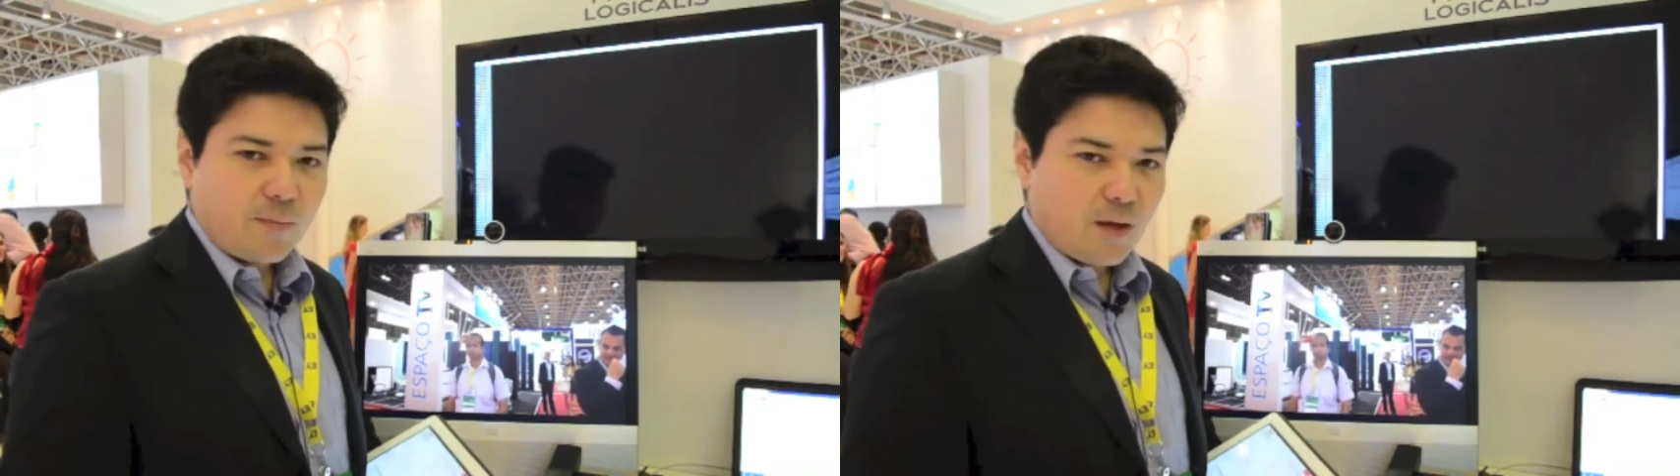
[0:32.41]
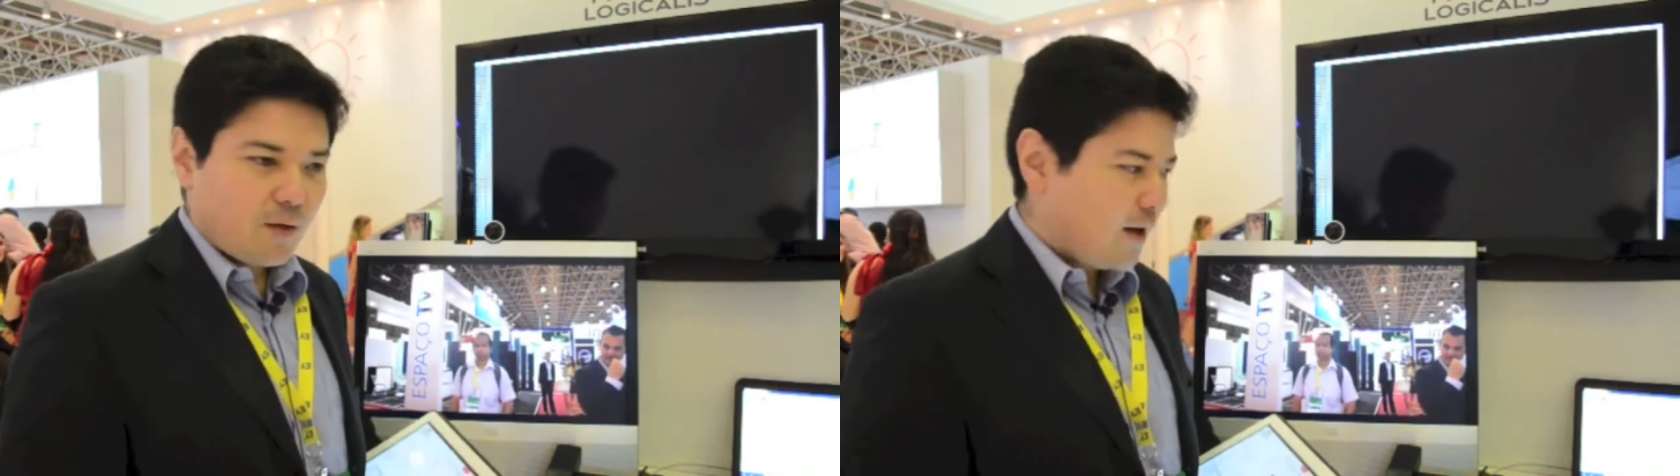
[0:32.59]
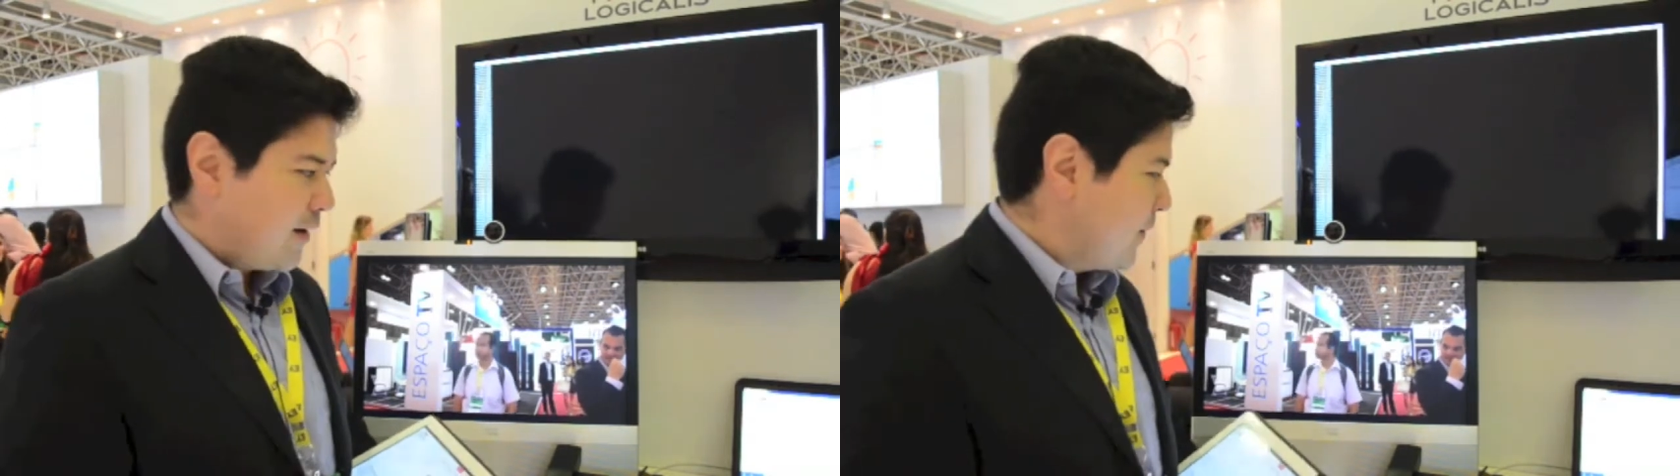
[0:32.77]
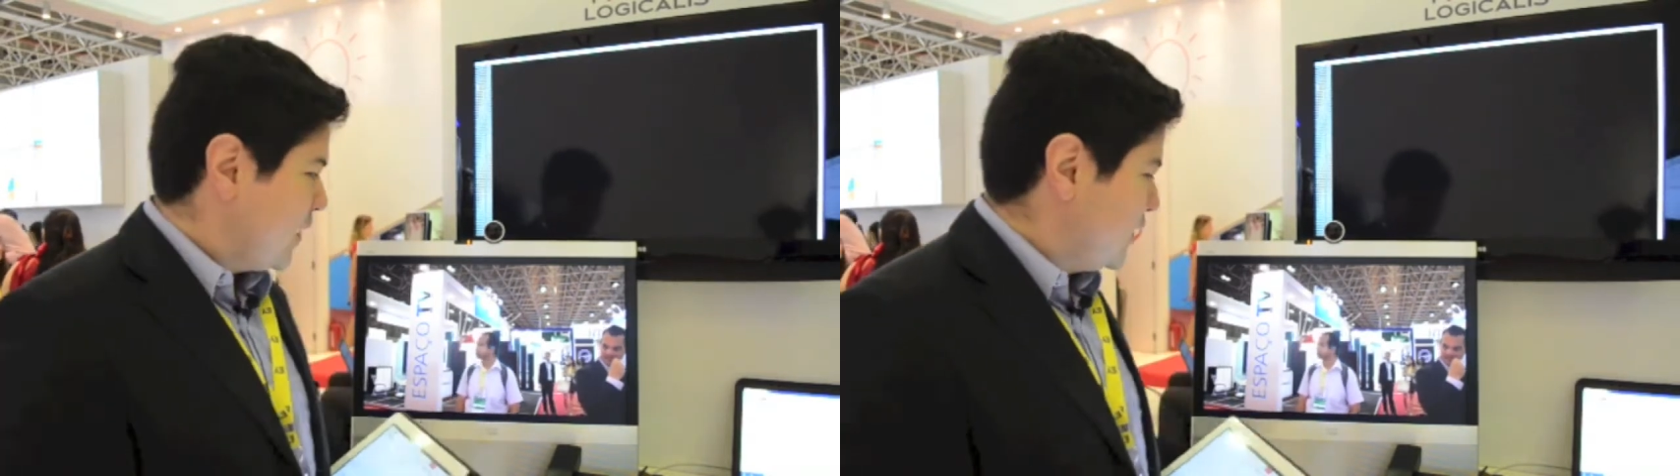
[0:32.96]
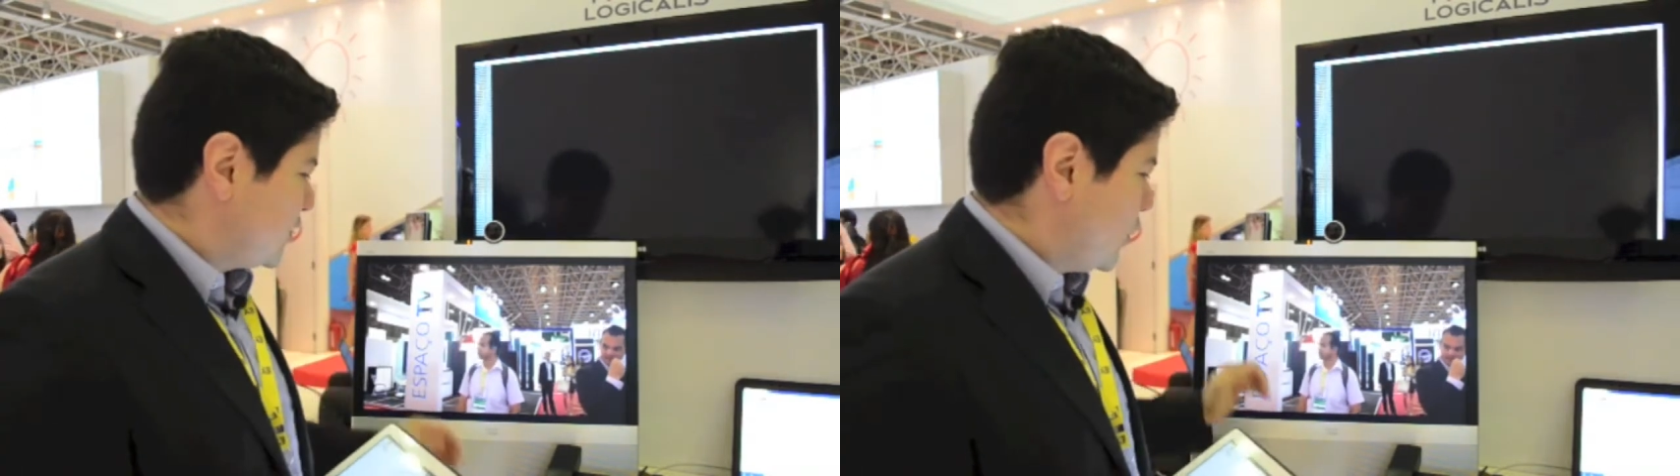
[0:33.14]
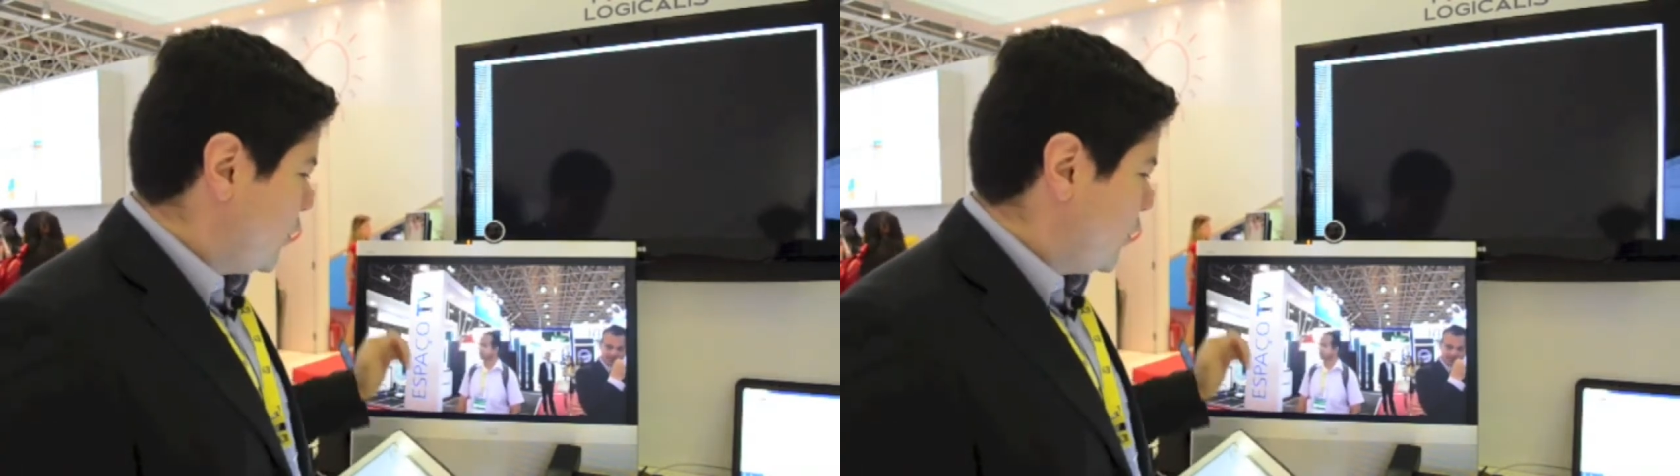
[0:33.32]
Okay, so we